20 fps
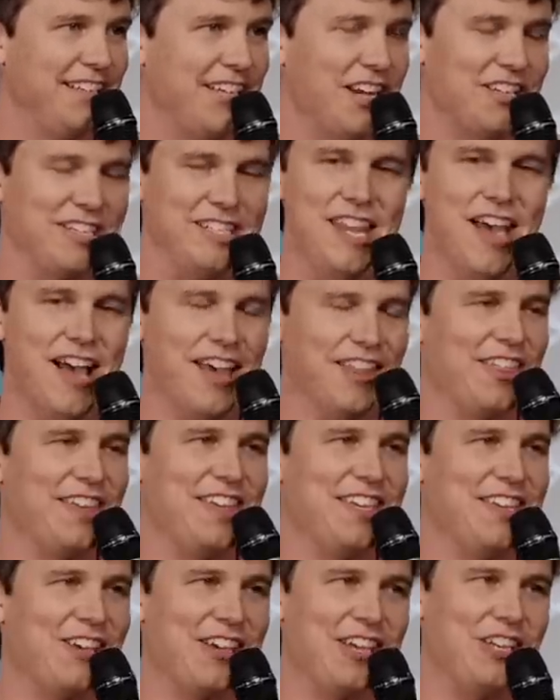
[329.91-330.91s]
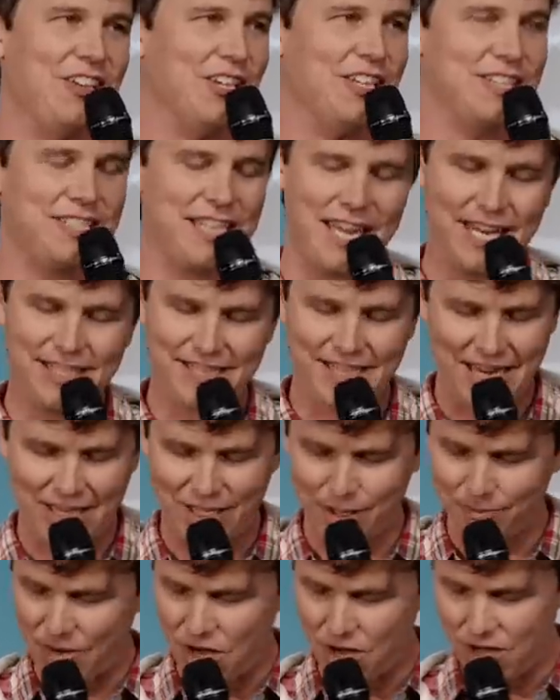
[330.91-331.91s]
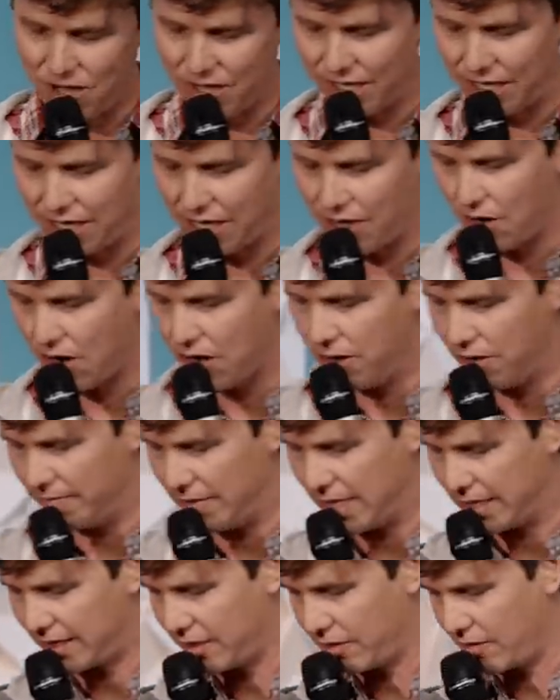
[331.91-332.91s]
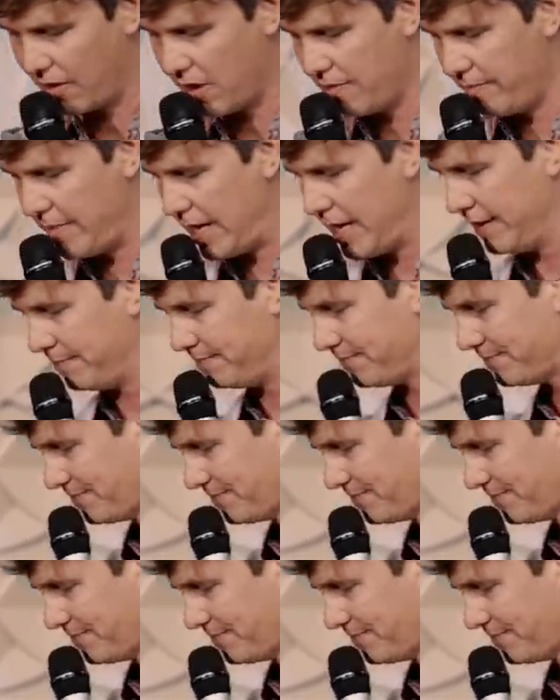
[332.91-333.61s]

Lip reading: There's nothing you can do. He's got to take your ball and go home like a grown man.